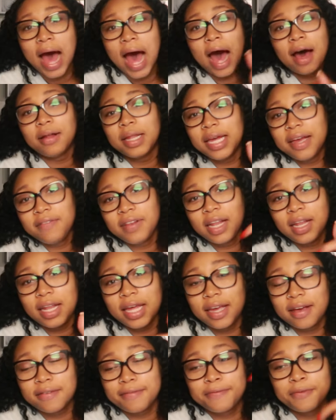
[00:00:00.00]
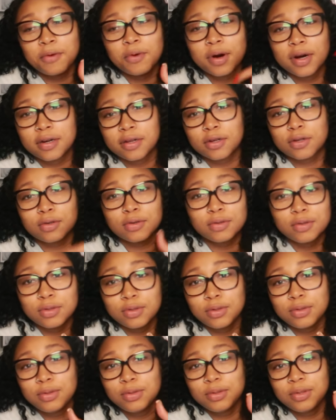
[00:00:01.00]
I'll leave the link for the
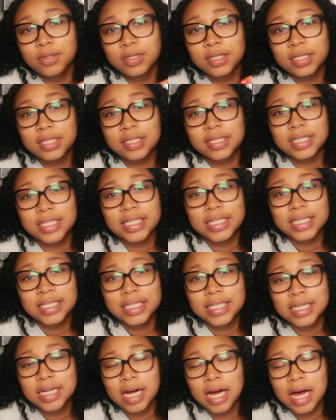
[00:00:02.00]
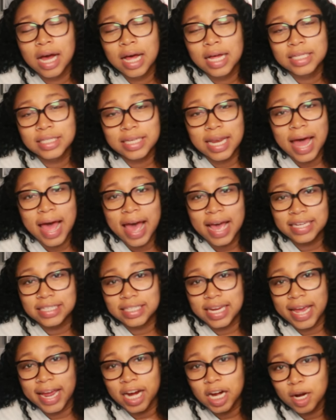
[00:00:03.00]
cruise
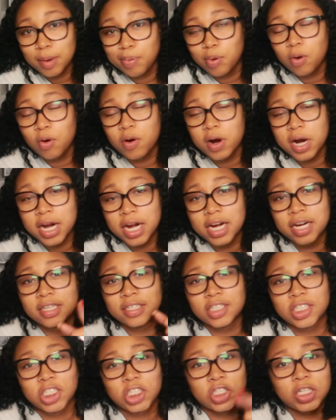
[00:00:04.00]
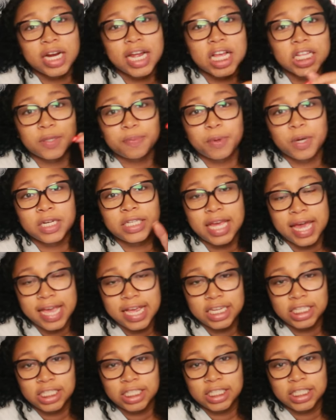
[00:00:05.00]
slash airport
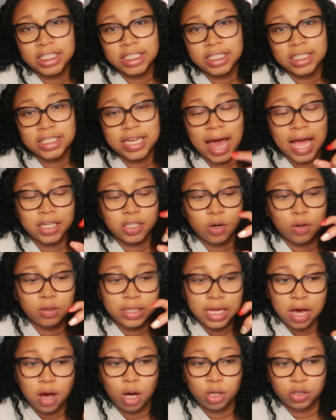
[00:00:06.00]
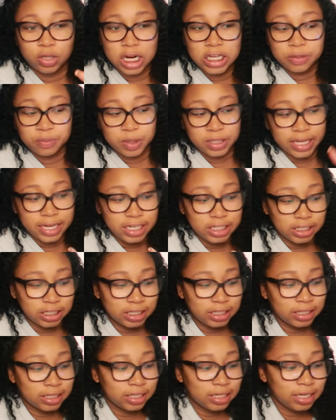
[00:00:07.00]
transportation slash hotel
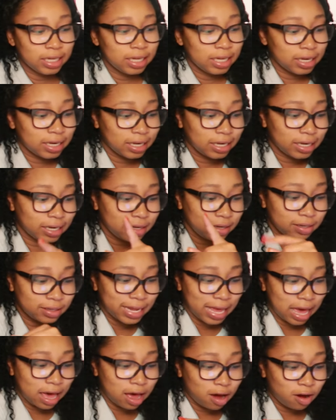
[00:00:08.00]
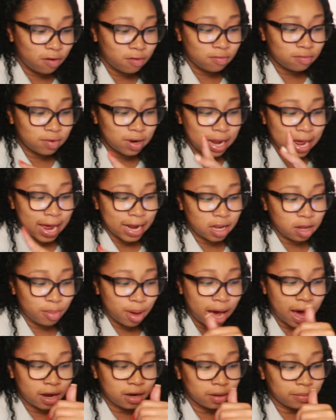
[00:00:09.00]
transportation down at the
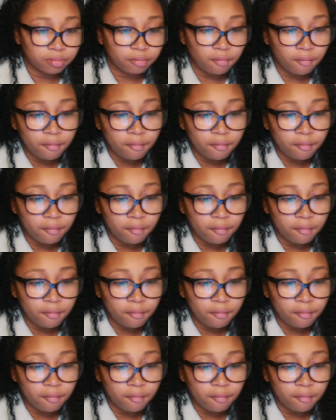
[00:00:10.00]
bottom.